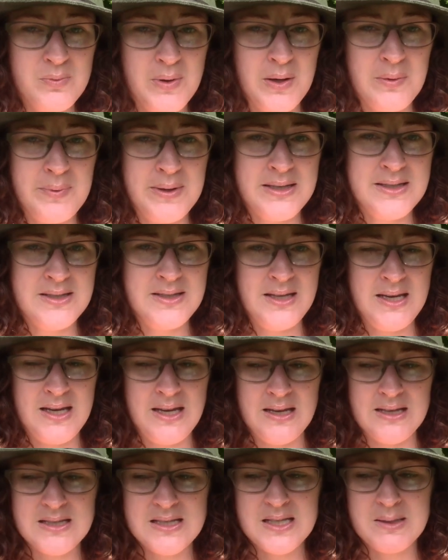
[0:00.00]
where we
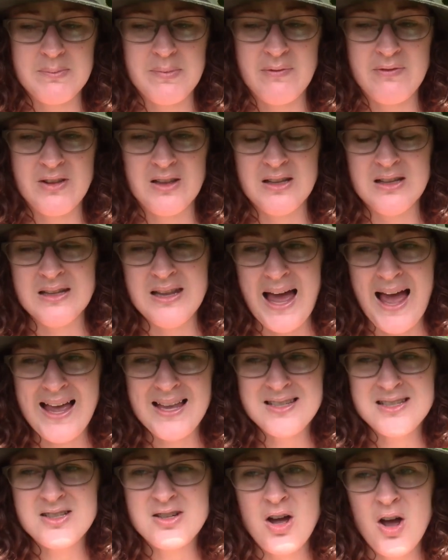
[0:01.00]
see some of the
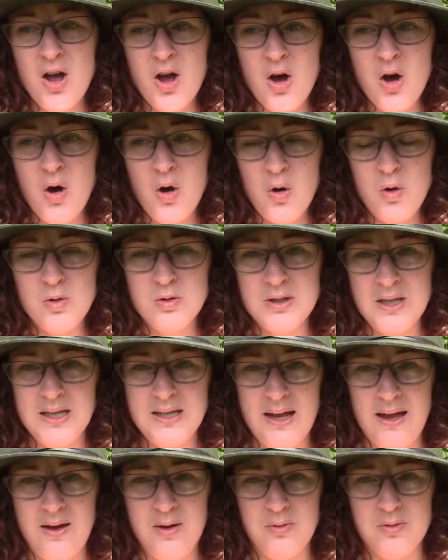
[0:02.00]
last
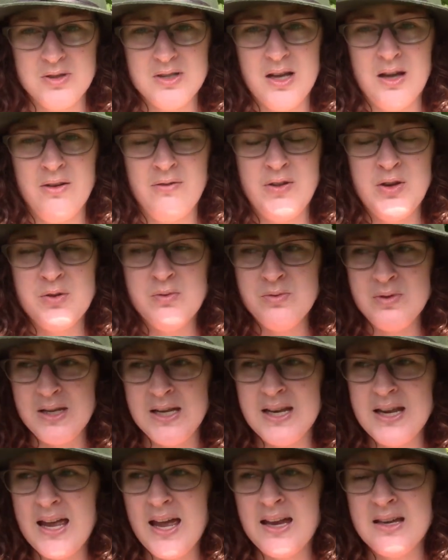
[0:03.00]
holding out of
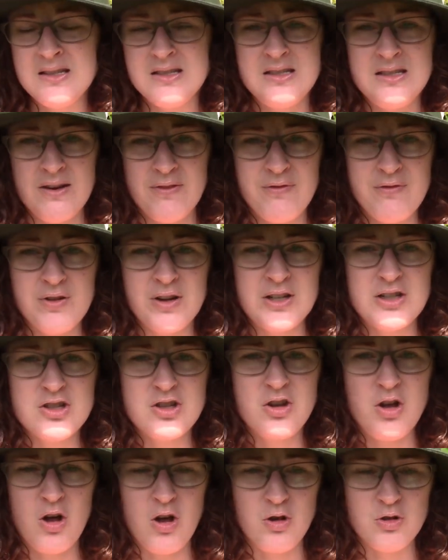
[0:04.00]
unique and different
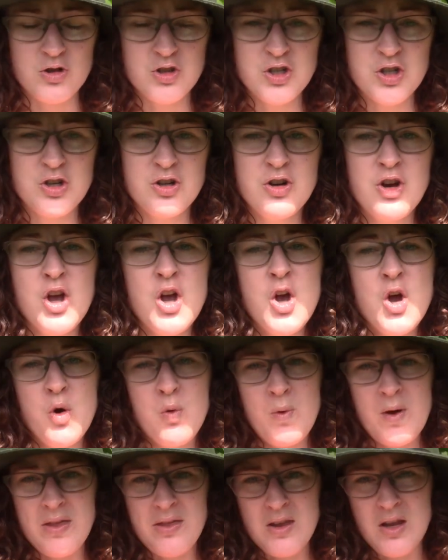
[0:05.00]
culture
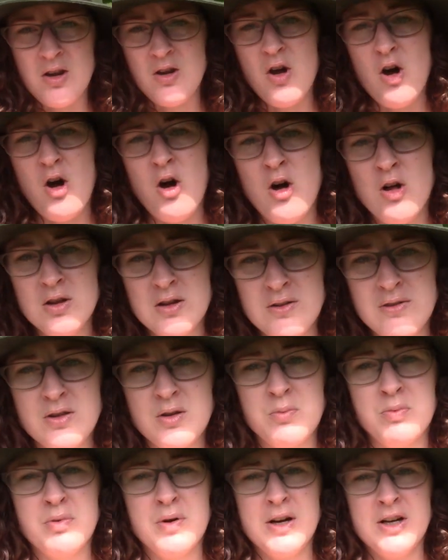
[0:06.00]
within all of the
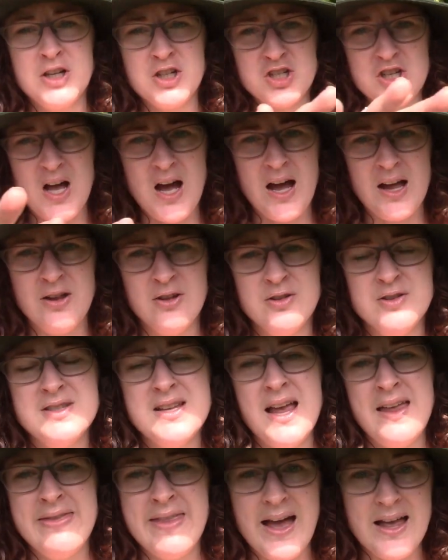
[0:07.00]
British Isles
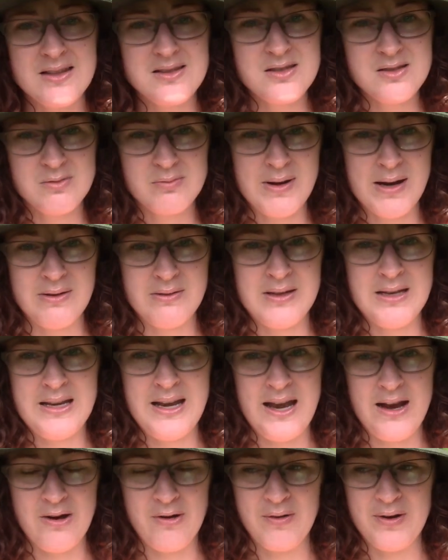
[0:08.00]
and that surrounding
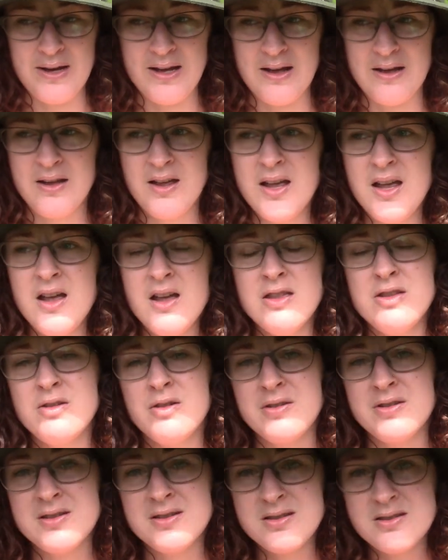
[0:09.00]
area. There
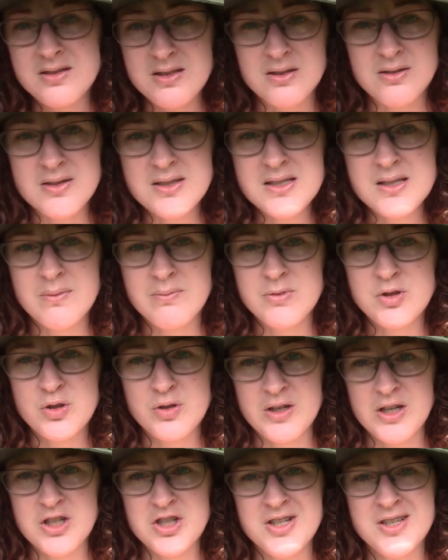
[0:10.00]
are still some
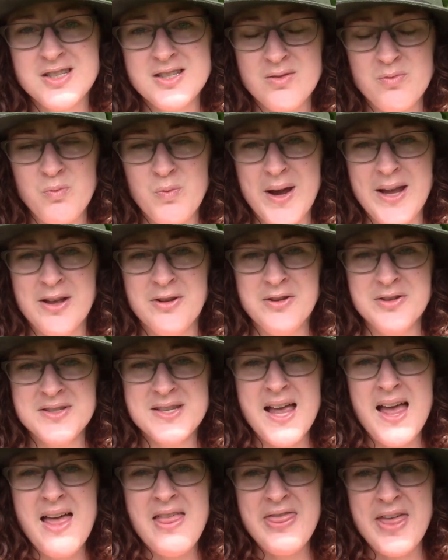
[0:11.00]
traditions in Wales
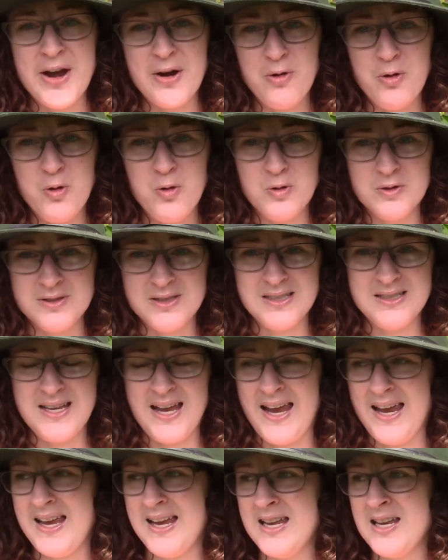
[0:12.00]
that hold
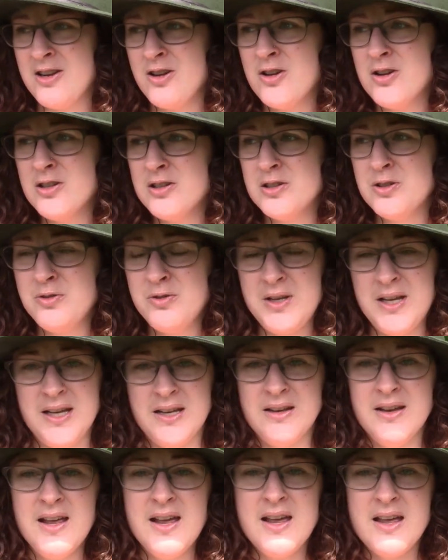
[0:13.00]
today,
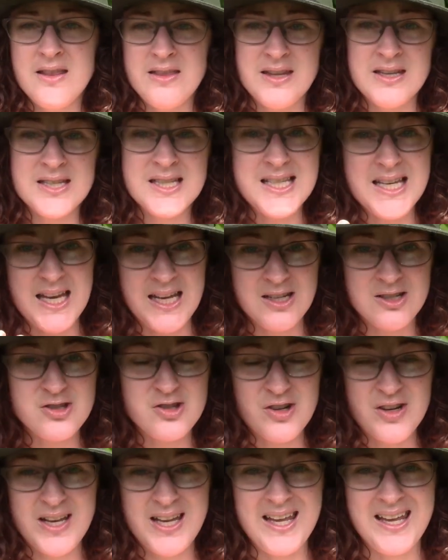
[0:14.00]
including this
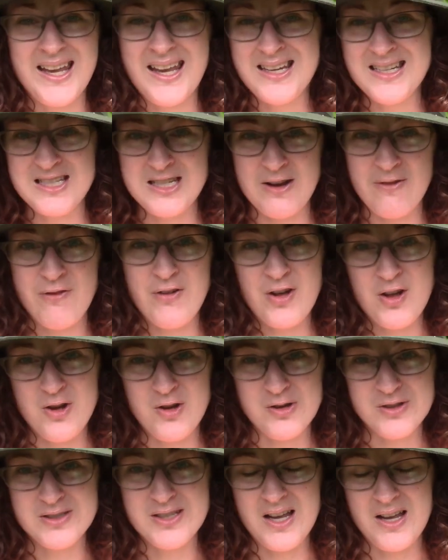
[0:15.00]
intricate and
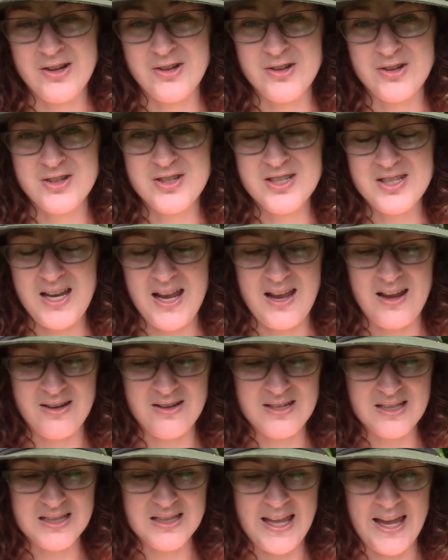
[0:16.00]
difficult to
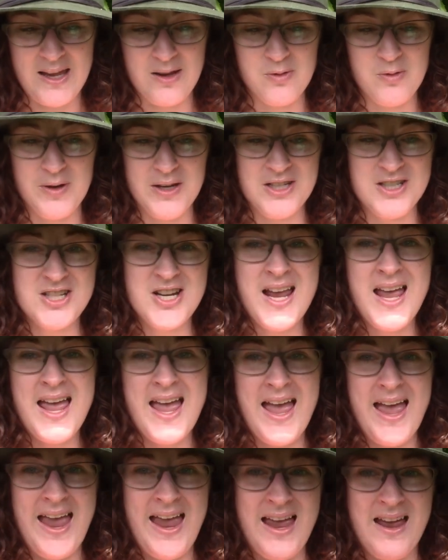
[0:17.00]
understand language.
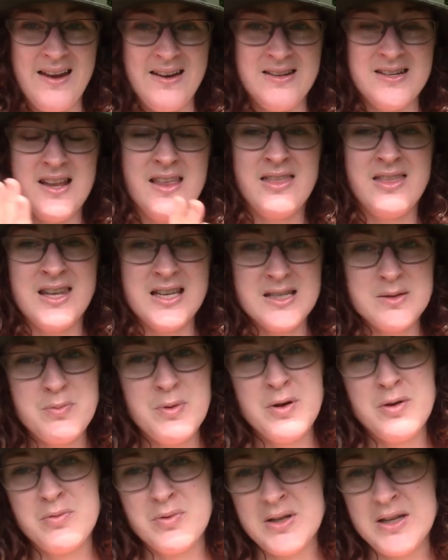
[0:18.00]
And this
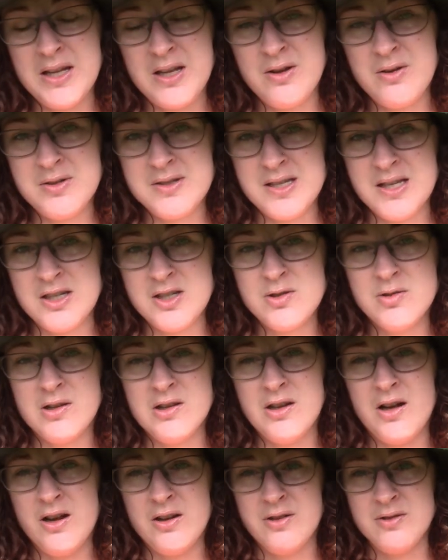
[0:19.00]
book really goes into a
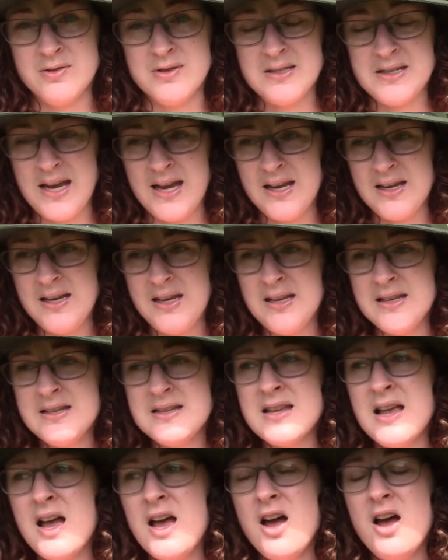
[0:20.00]
lot of those
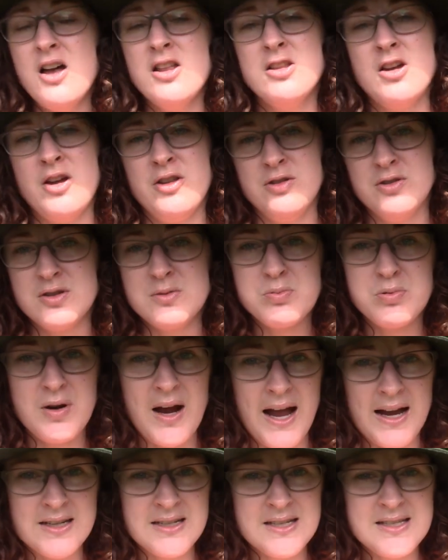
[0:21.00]
deities, a lot of those
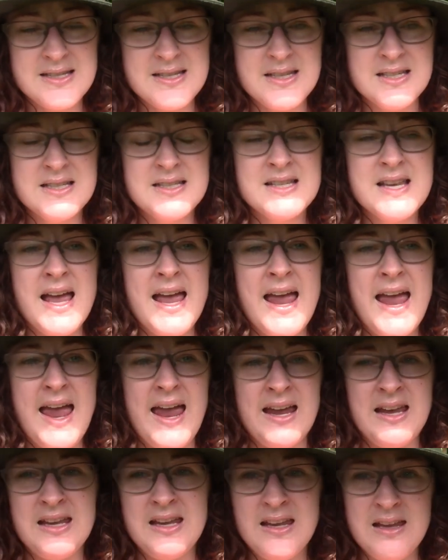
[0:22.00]
practices,
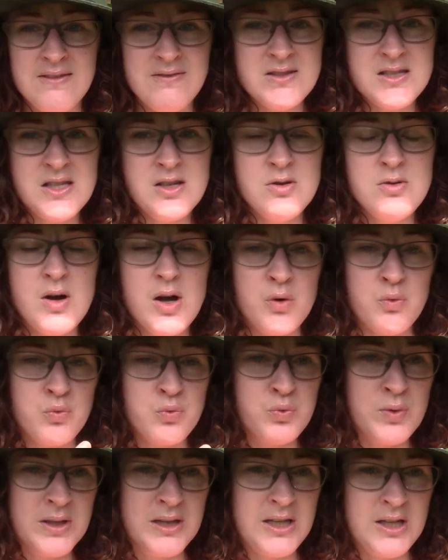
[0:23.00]
and gives you a
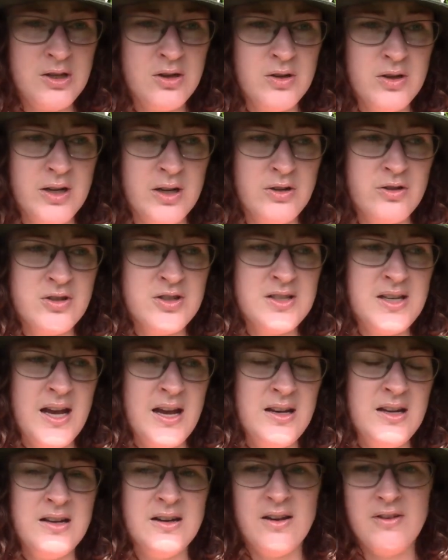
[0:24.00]
really good
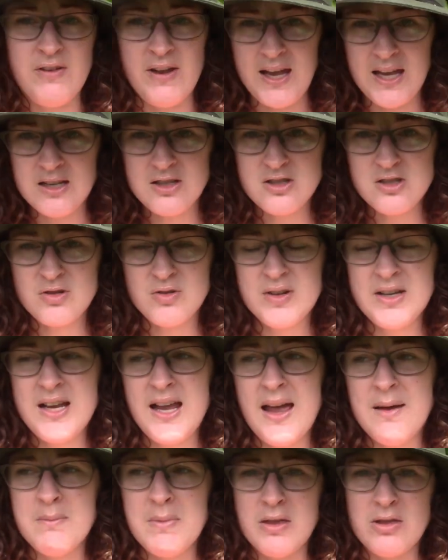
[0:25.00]
understanding of history
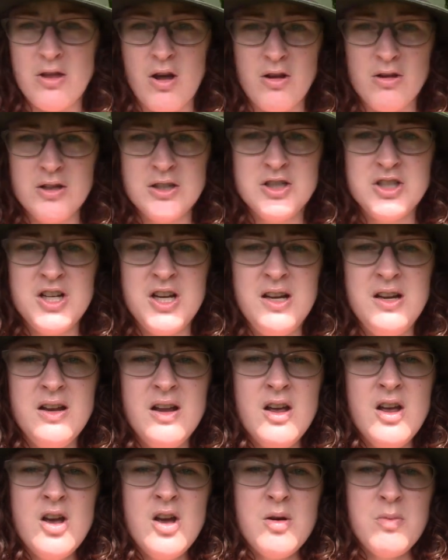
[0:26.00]
and mythology,
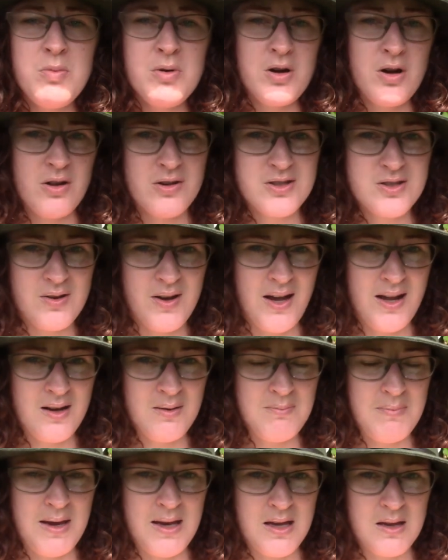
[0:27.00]
but also how to
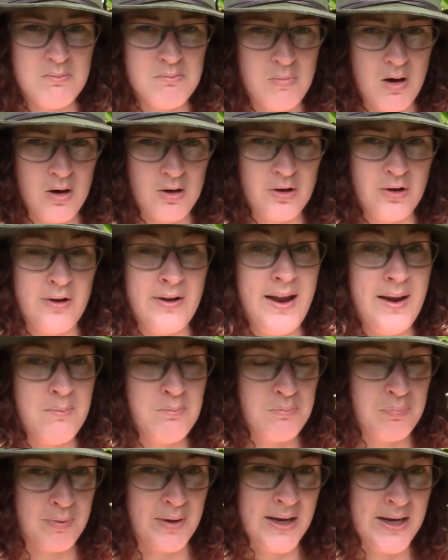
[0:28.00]
make it modern
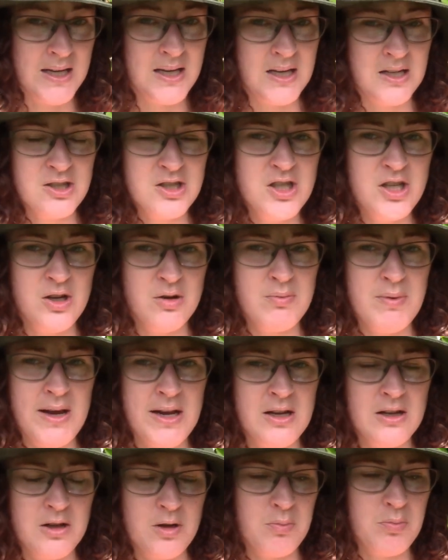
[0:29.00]
and bring it into your
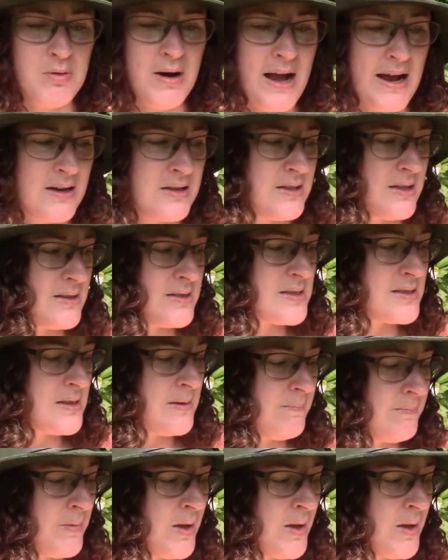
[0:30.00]
regular practice.